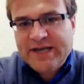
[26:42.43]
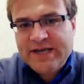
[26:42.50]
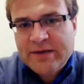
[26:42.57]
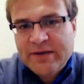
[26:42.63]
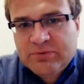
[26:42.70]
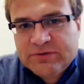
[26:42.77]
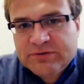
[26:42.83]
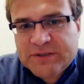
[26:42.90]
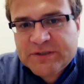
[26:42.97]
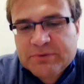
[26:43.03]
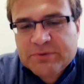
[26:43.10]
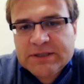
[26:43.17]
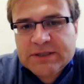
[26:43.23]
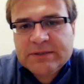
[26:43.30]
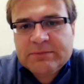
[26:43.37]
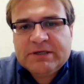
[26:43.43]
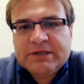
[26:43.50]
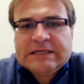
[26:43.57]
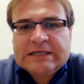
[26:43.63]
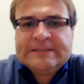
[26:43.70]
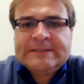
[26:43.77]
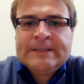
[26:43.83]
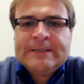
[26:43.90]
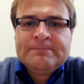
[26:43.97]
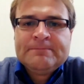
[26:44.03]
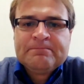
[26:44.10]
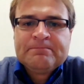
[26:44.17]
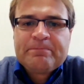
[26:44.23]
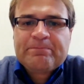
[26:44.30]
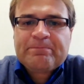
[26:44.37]
the examples typically because
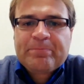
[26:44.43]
